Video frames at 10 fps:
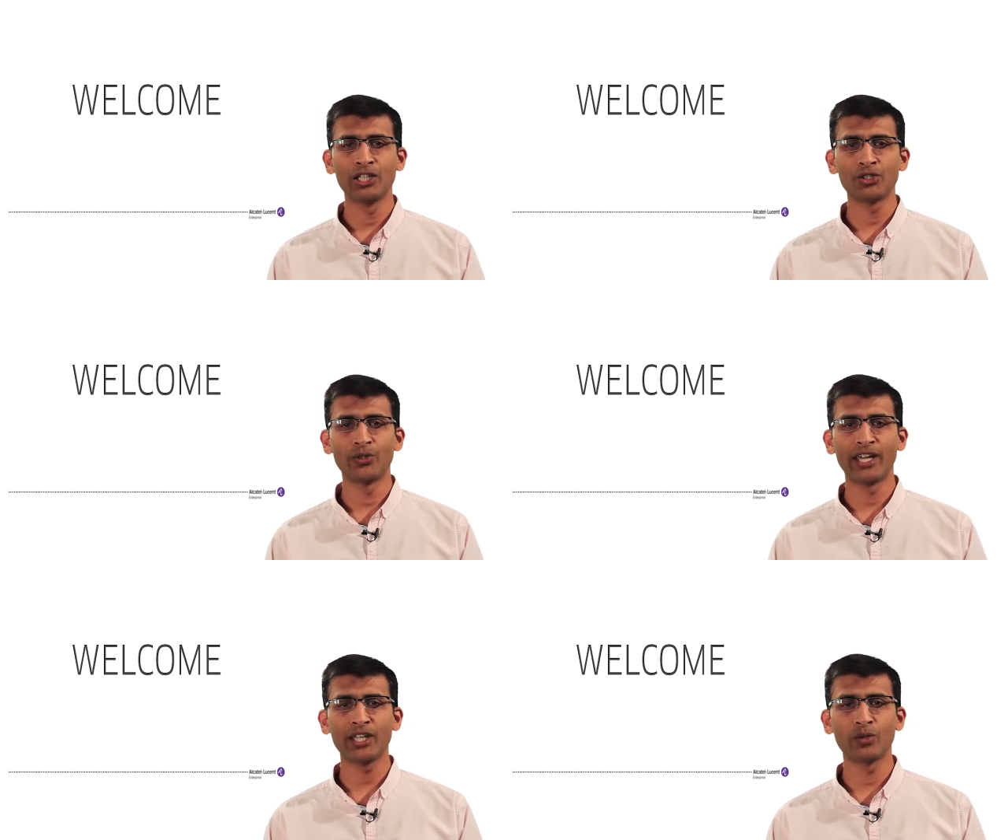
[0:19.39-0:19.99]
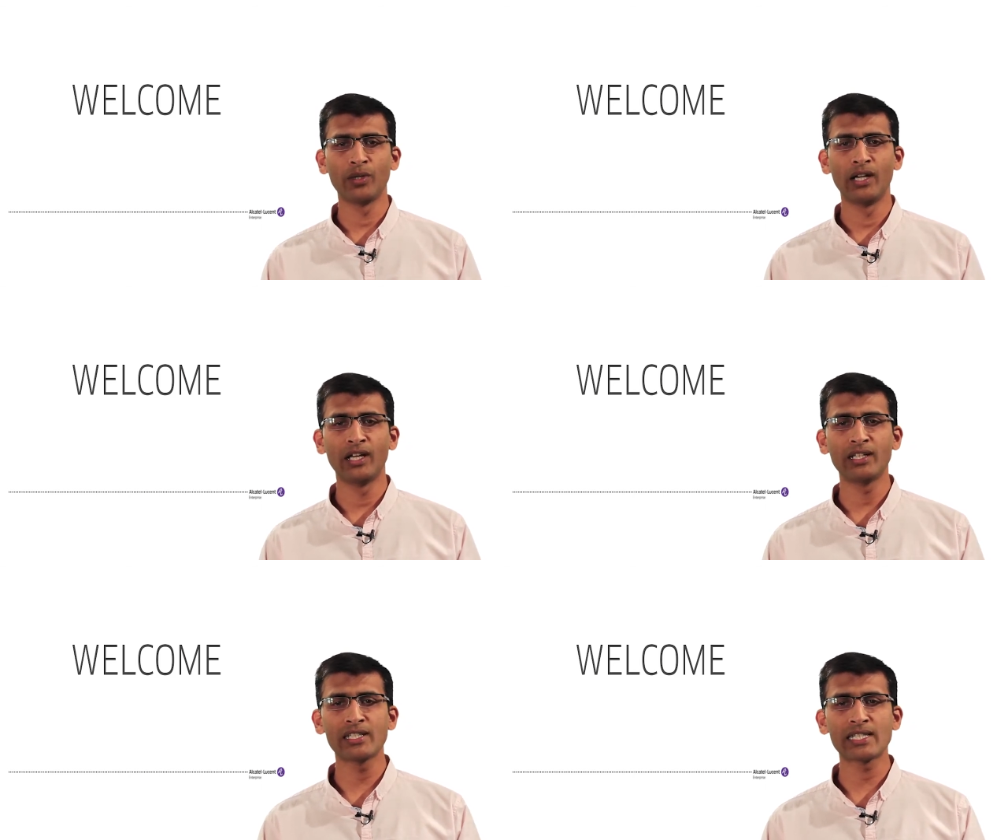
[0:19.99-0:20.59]
Today you will
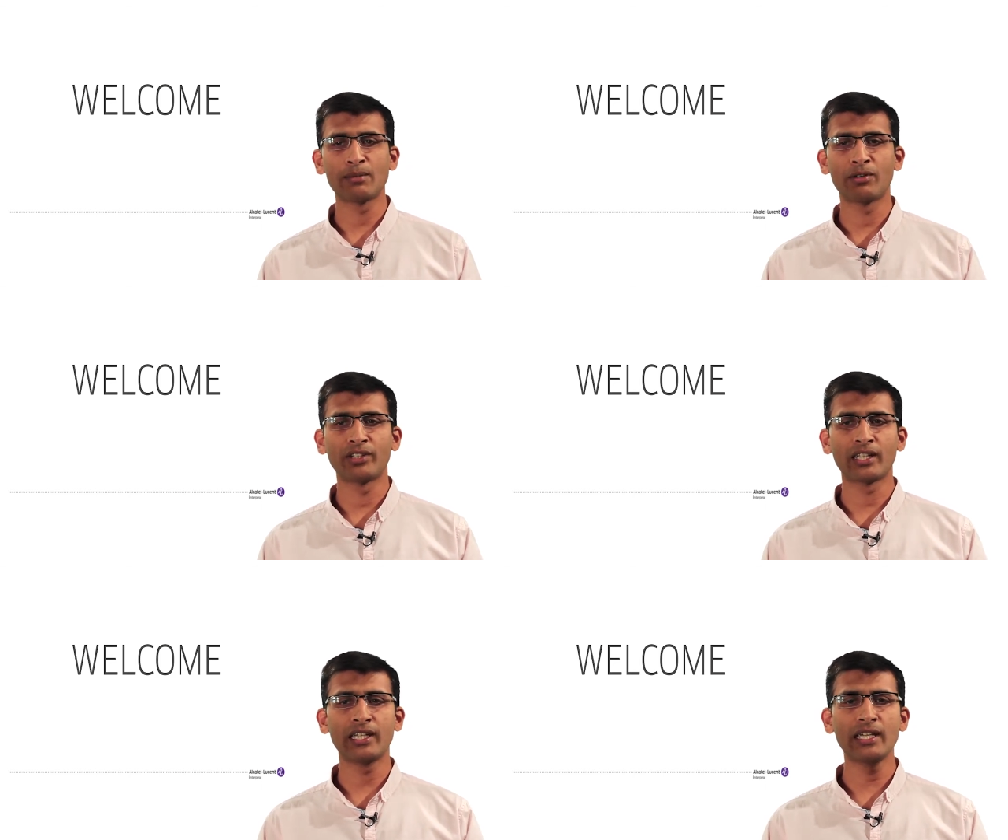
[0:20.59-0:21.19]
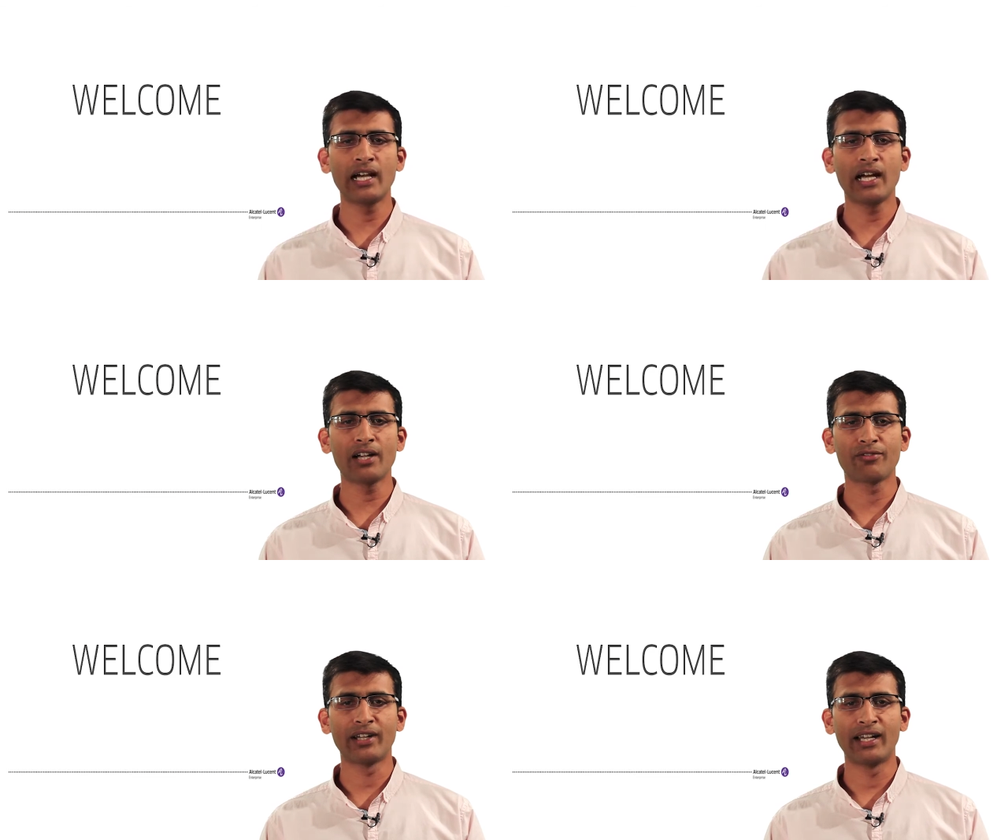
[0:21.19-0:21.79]
learn some of the key
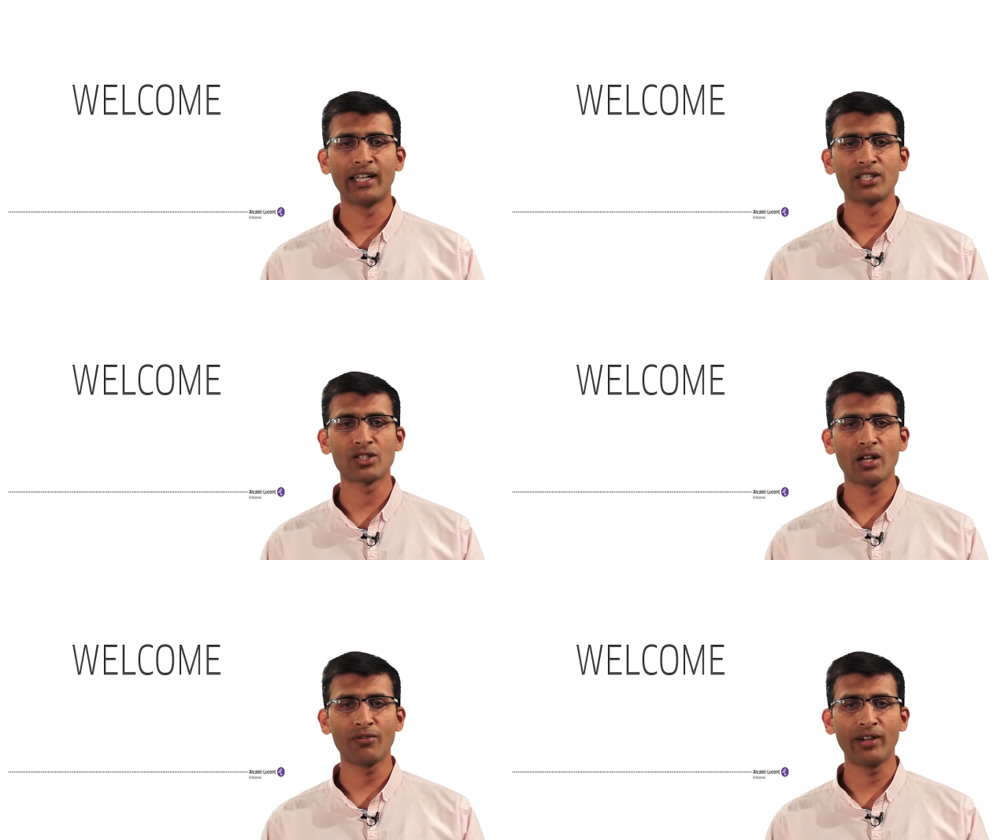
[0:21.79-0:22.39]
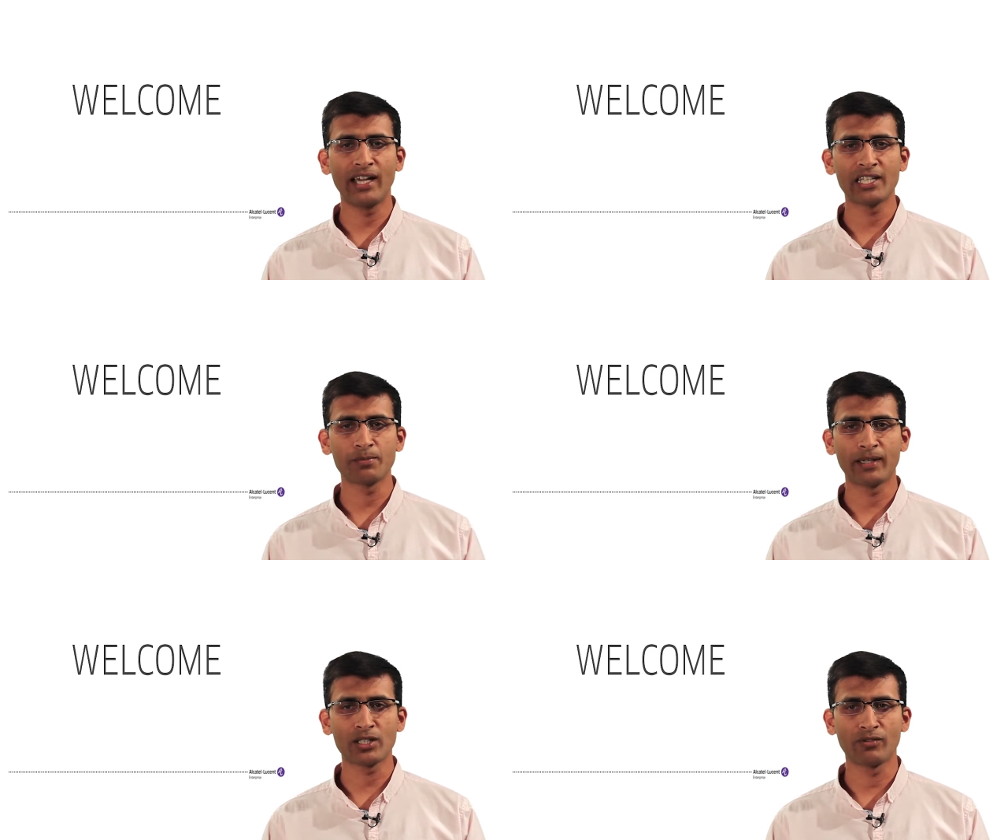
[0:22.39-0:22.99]
hardware and software
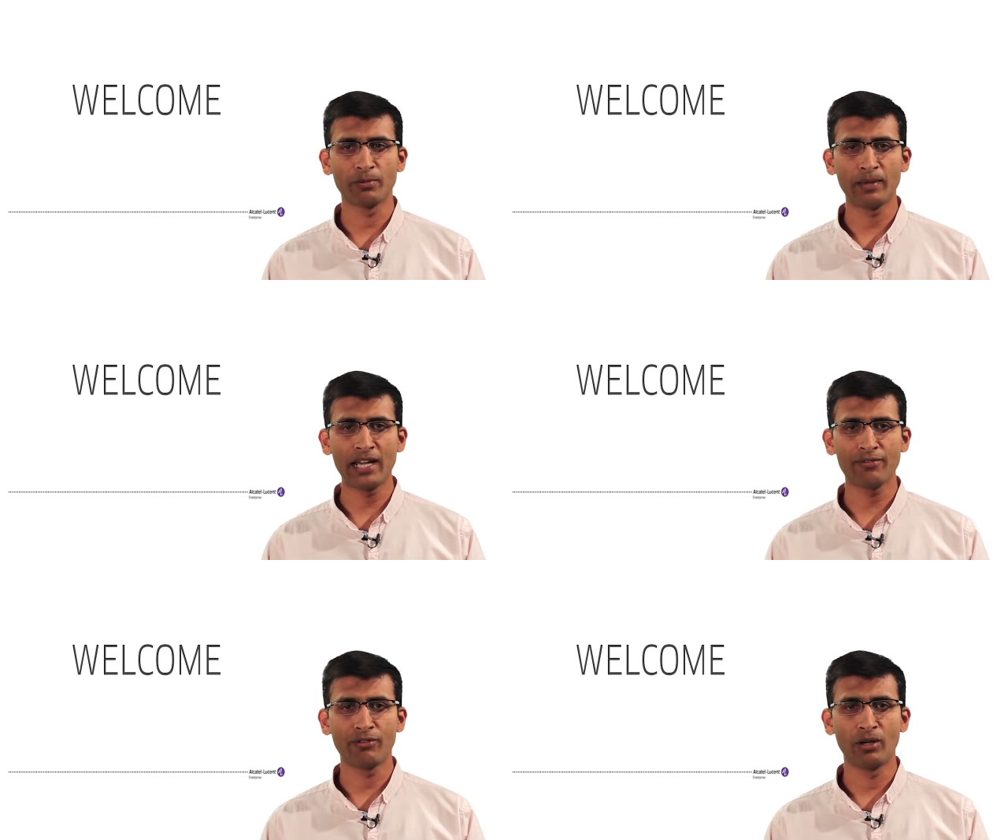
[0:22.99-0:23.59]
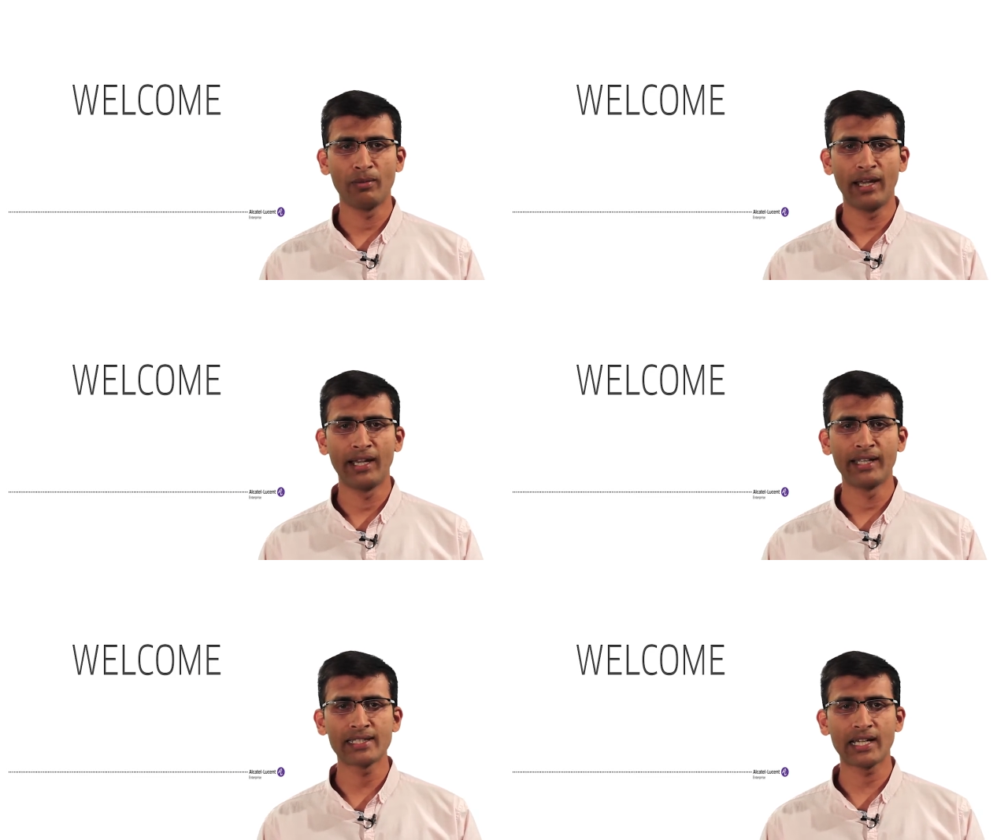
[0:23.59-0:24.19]
aspects of the platform
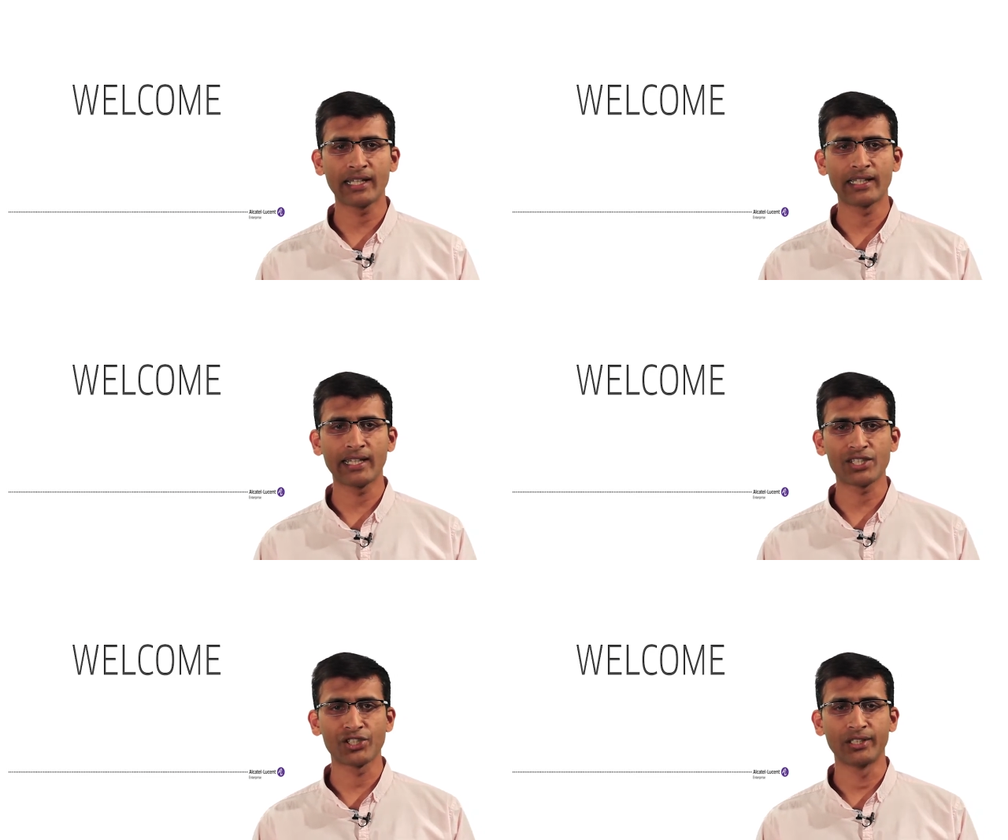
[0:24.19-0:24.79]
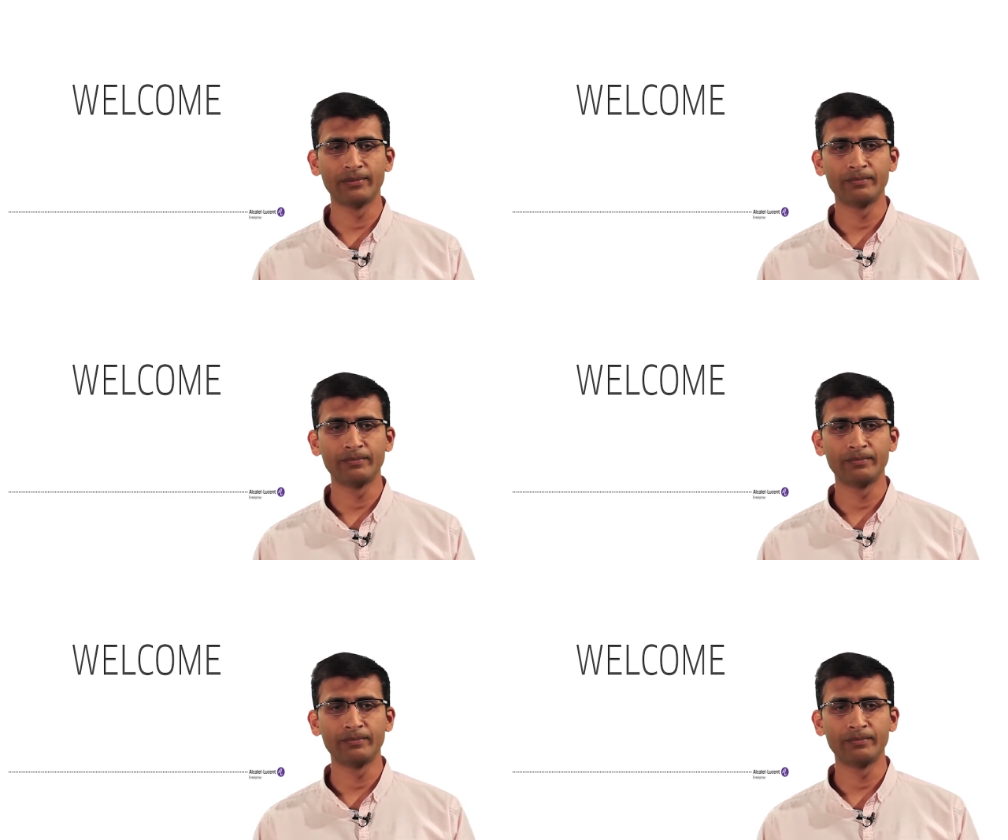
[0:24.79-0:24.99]
and its architecture.